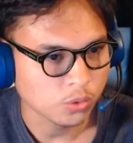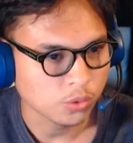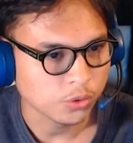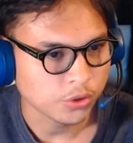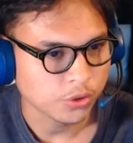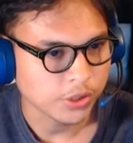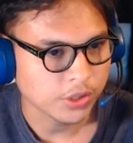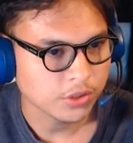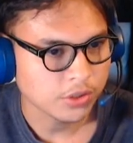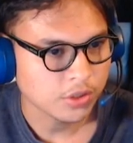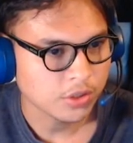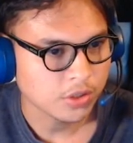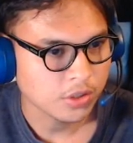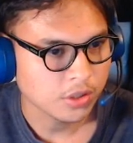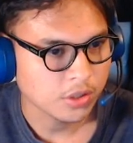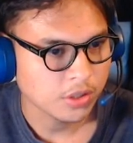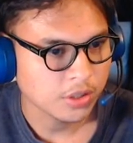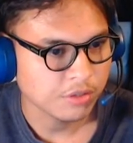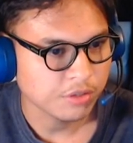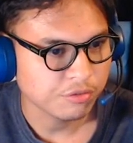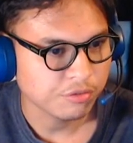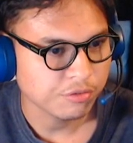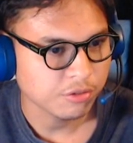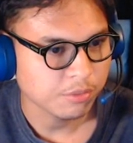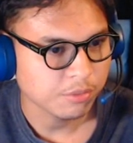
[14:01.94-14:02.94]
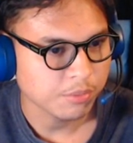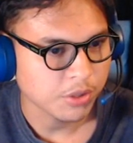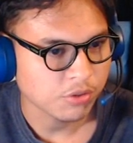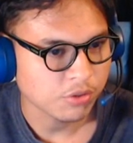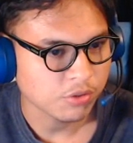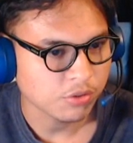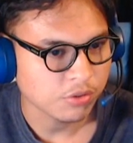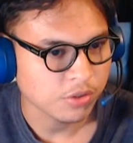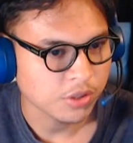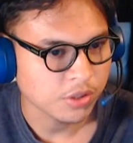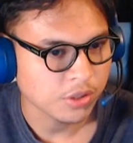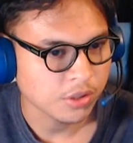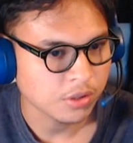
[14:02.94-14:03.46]
get the
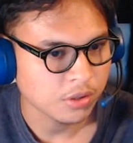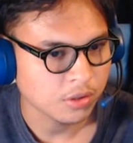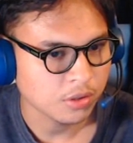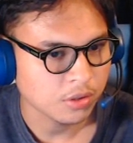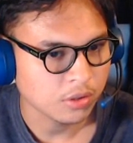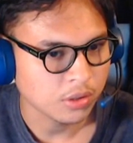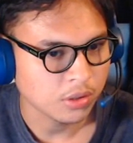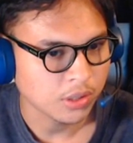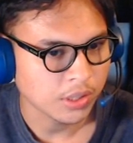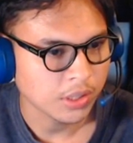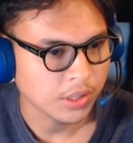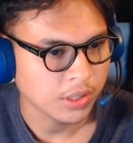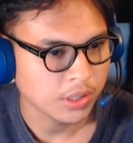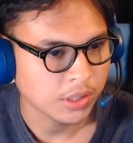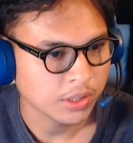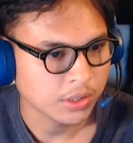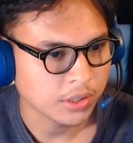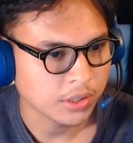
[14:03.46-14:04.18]
information here, like